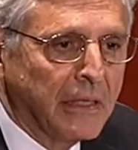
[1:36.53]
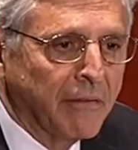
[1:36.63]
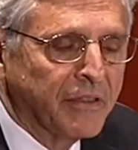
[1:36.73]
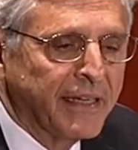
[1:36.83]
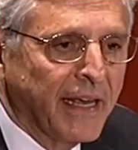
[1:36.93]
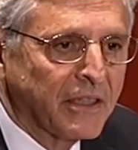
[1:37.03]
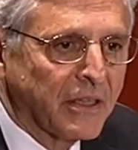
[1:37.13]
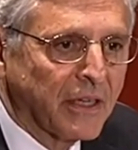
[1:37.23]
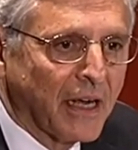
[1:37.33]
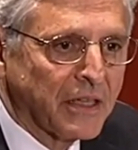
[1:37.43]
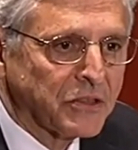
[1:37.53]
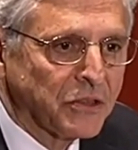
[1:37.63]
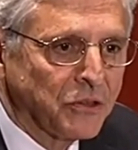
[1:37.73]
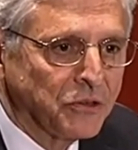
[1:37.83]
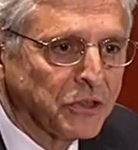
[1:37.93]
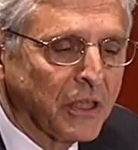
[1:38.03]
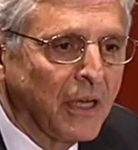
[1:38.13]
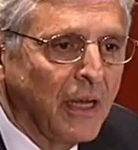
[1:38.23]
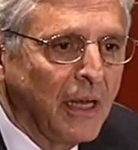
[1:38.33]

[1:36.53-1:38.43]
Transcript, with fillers: having to get to the Constitution.